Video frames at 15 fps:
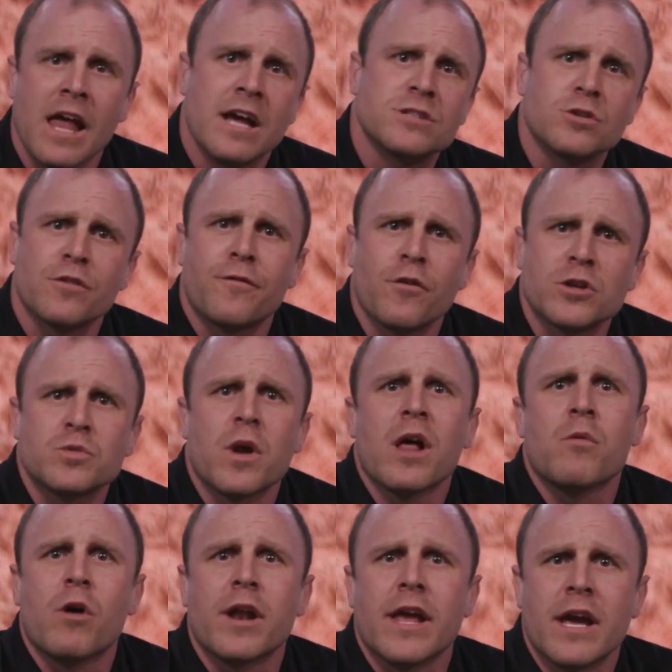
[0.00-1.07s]
So the first one
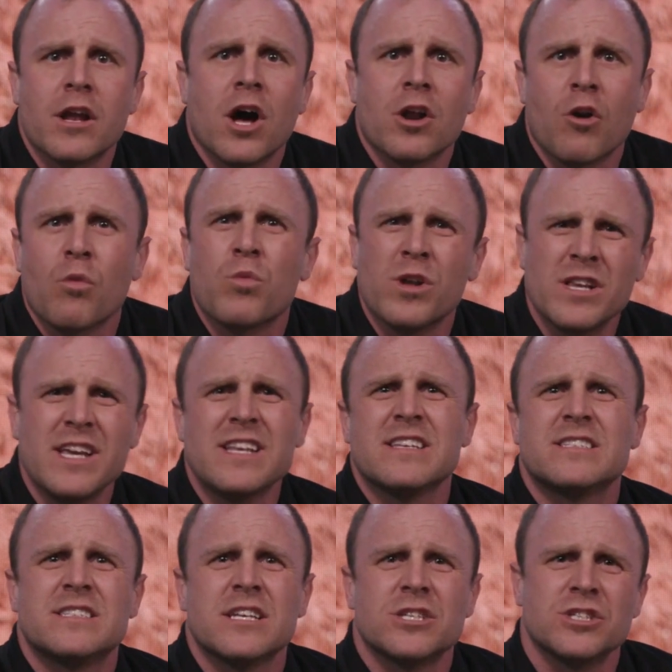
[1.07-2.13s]
I want to hit on are really
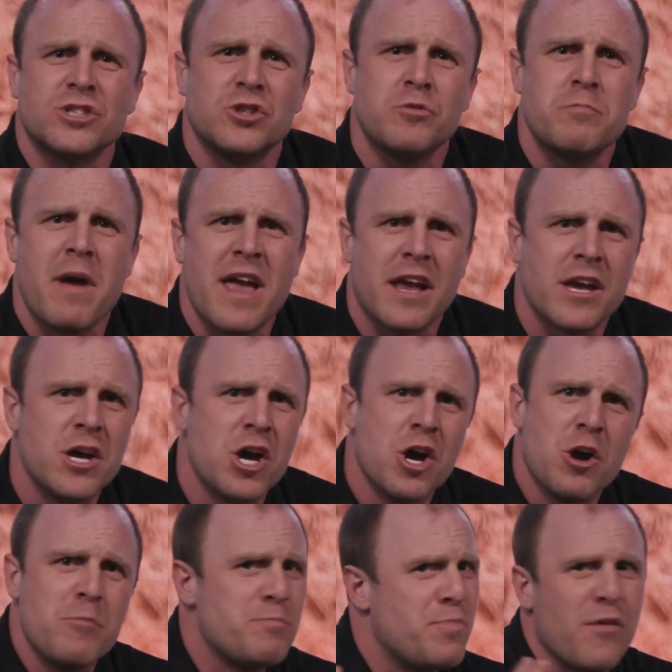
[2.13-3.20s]
decisions you make
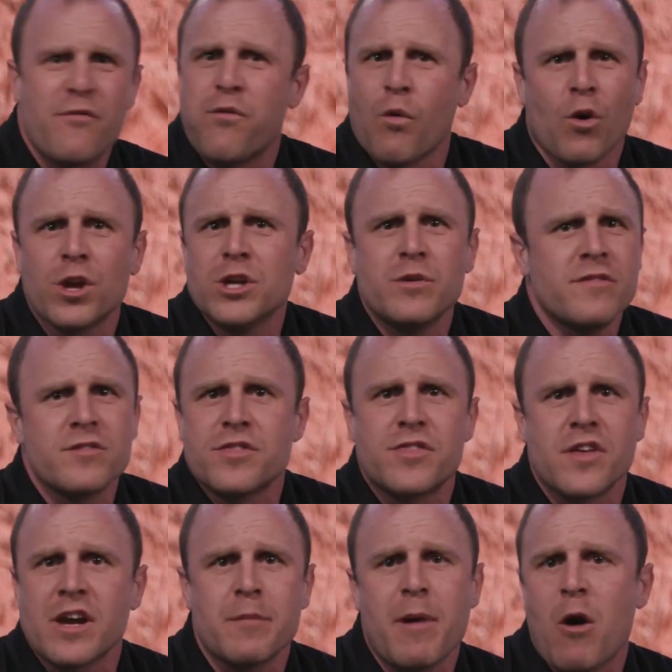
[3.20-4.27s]
before you even
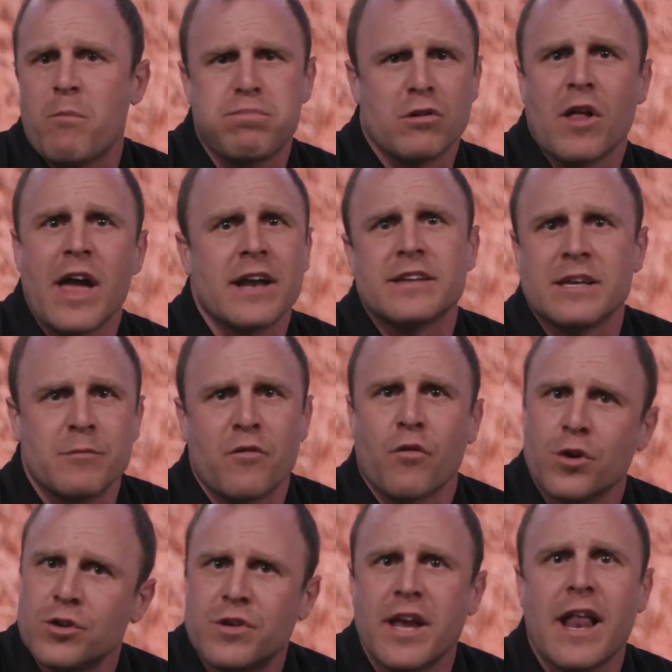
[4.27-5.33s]
think about planting,
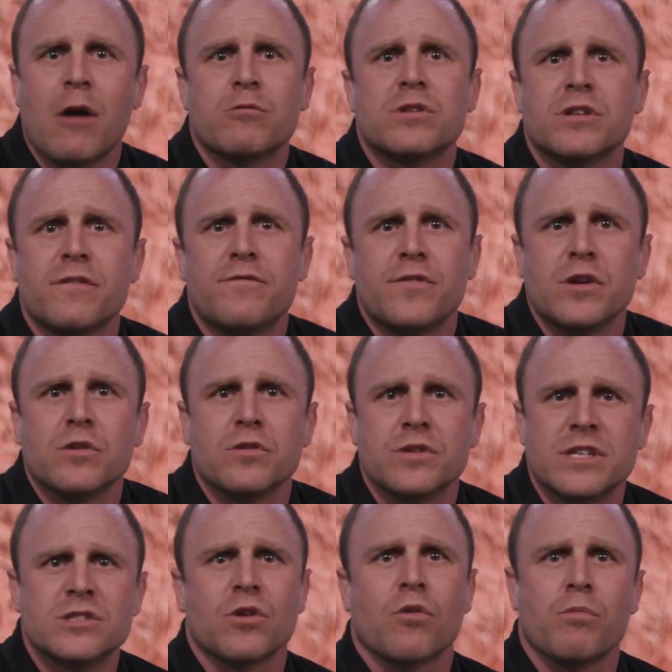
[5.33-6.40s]
before you get out to the field.
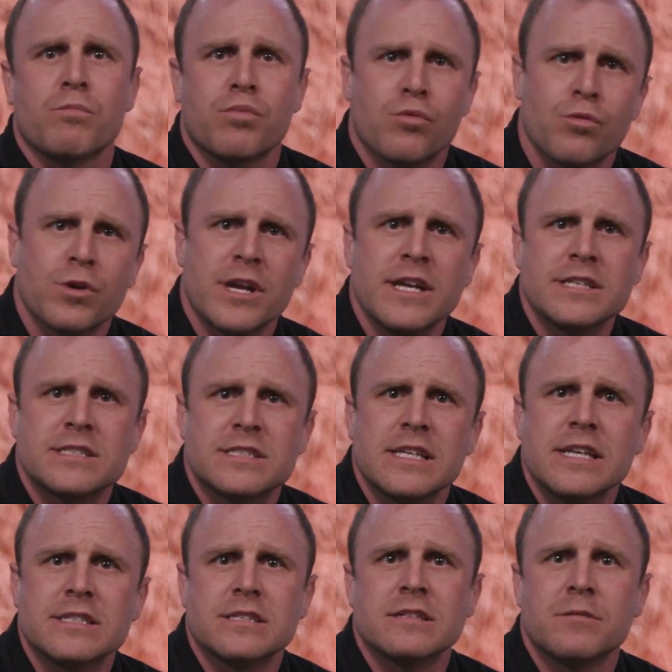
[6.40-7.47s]
These are
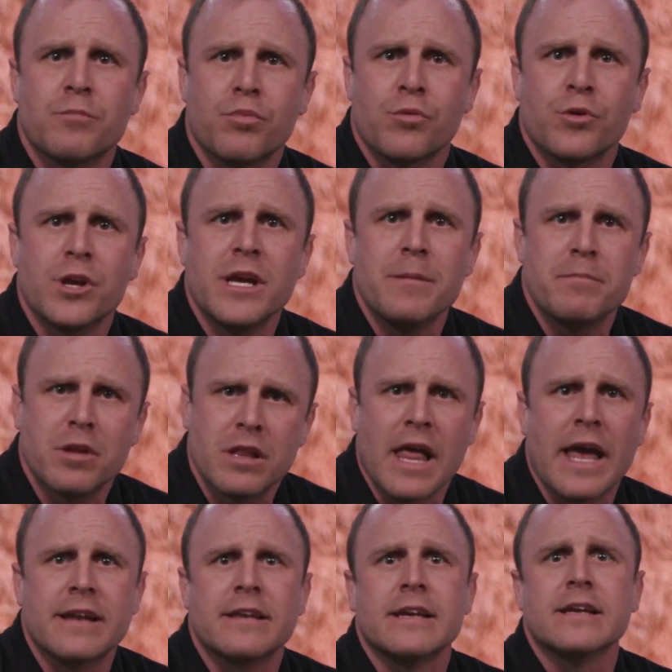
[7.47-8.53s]
pre-season,
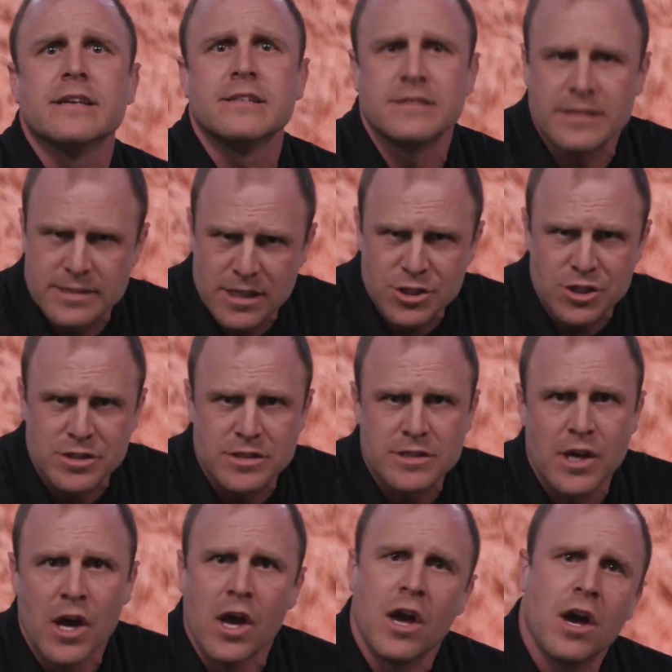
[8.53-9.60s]
pre-planting
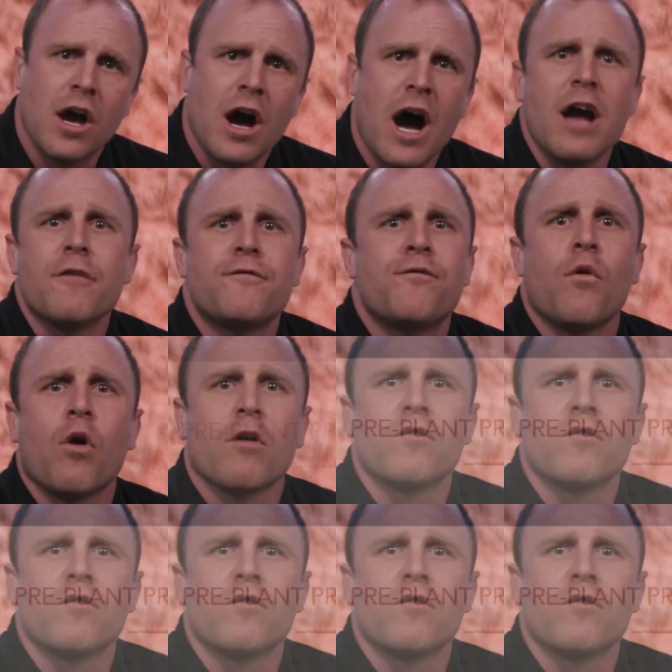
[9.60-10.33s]
decisions. I have 4